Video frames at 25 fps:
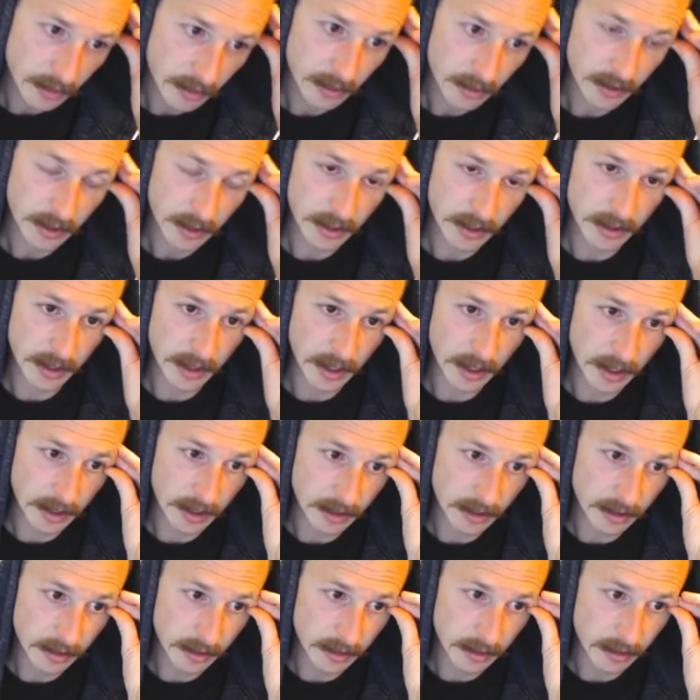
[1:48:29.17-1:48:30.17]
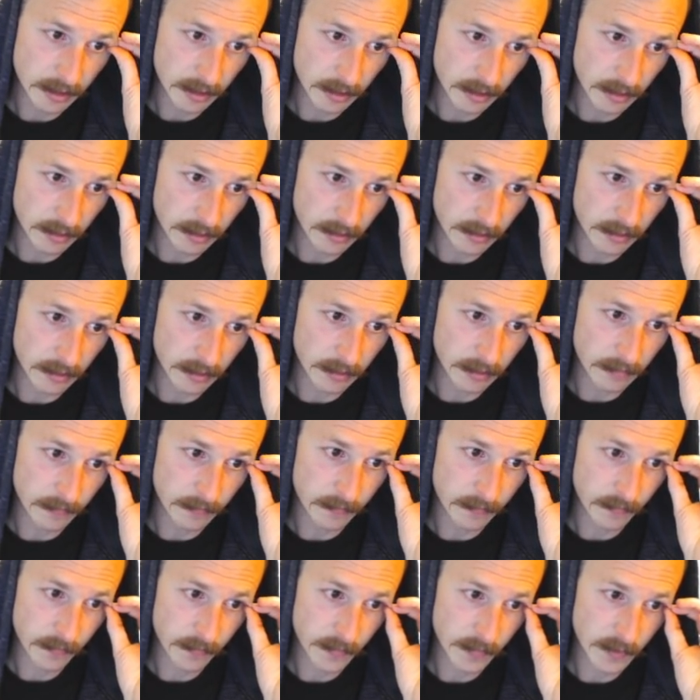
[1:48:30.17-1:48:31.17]
And then
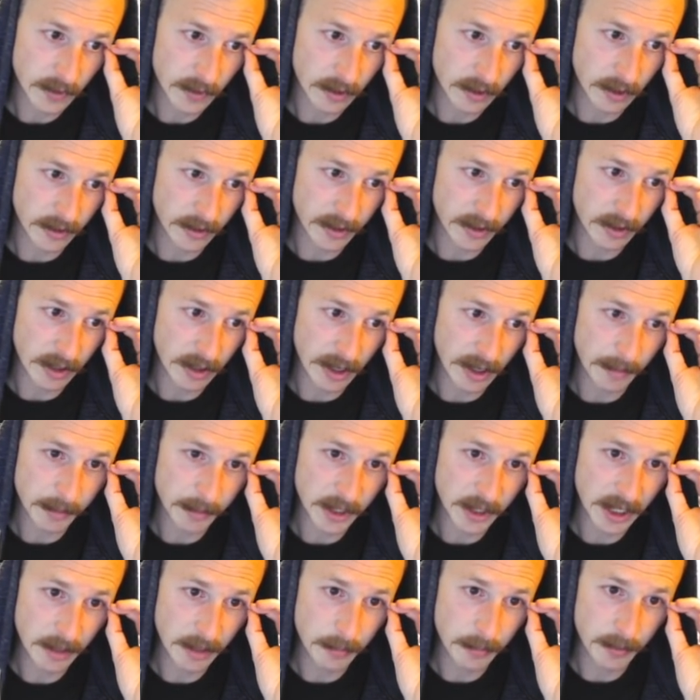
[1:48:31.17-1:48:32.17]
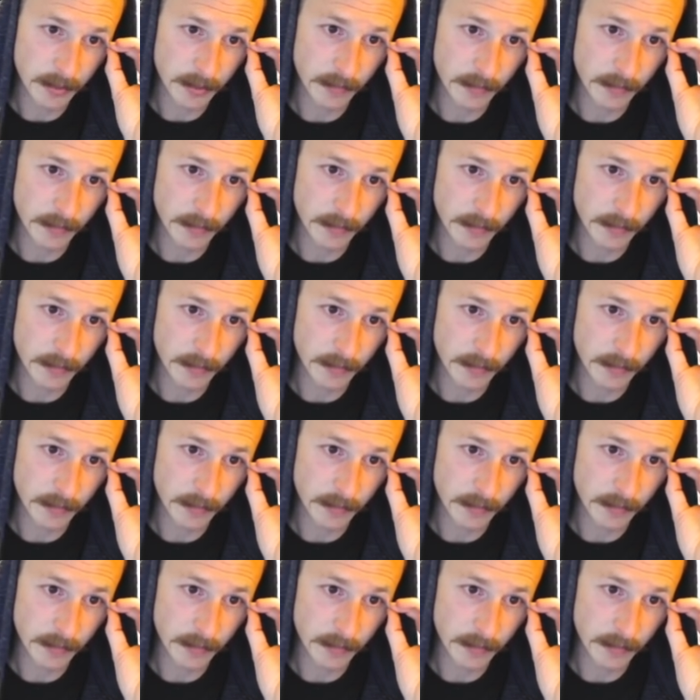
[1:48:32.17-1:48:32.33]
on their upkeep,